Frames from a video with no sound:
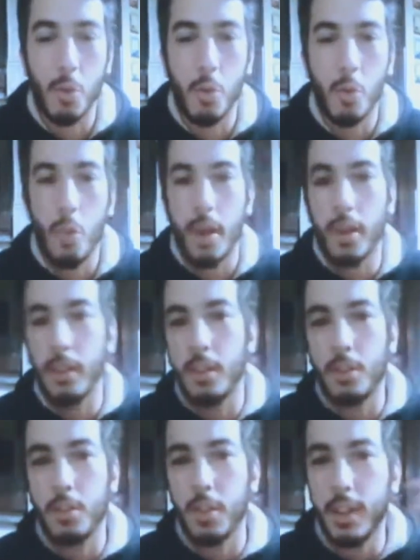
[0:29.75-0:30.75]
We were in
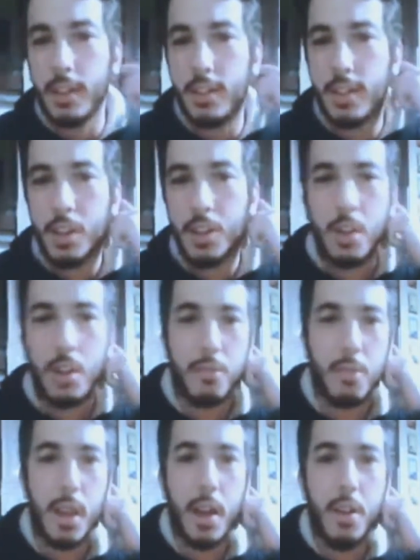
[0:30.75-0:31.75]
the train station of
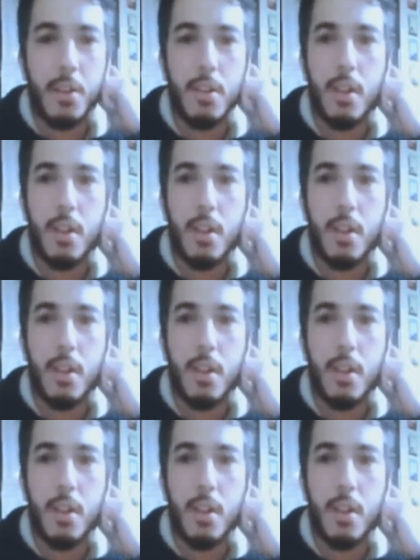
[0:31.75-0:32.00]
Milano.